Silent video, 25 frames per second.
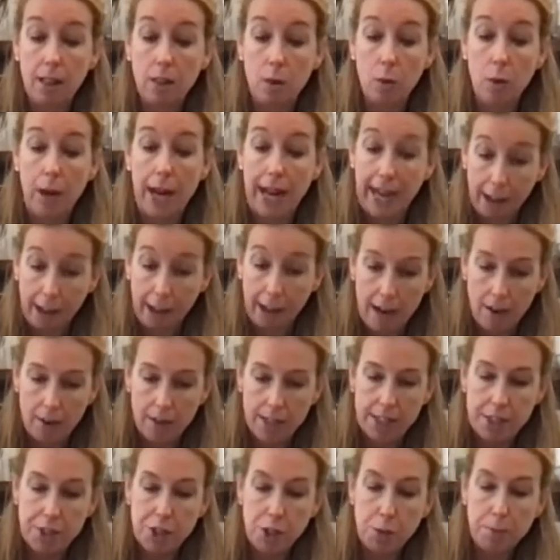air out
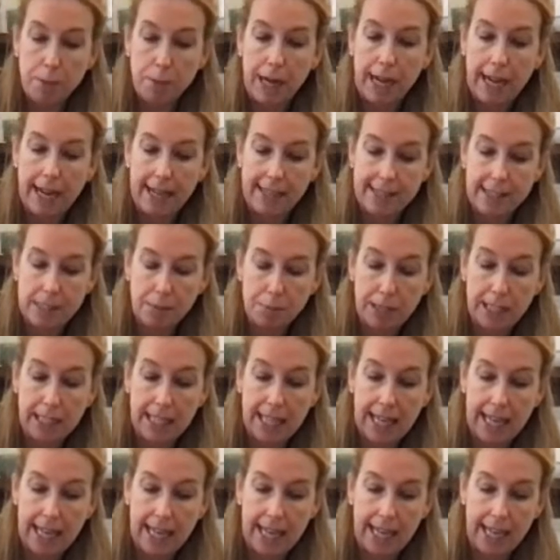as you possibly
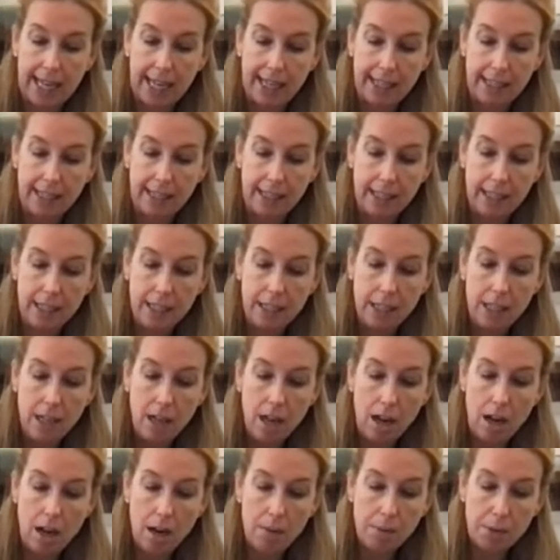can,
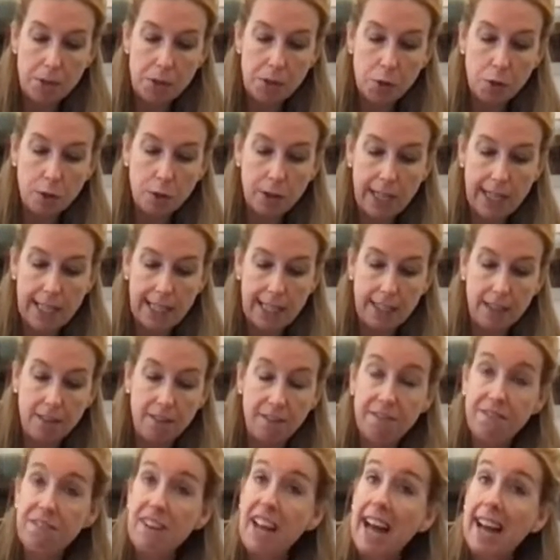almost creating a
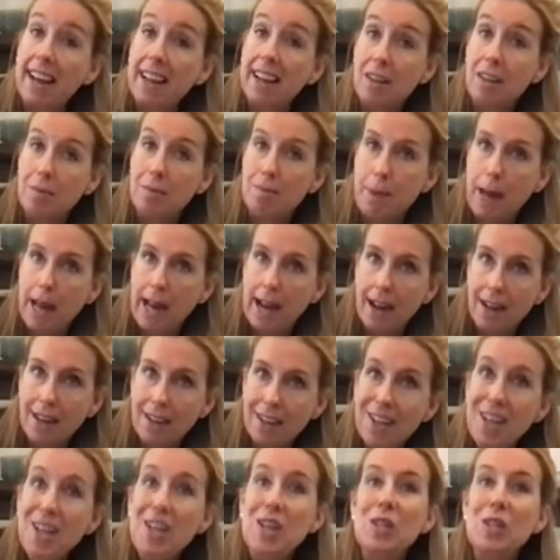vacuum pack.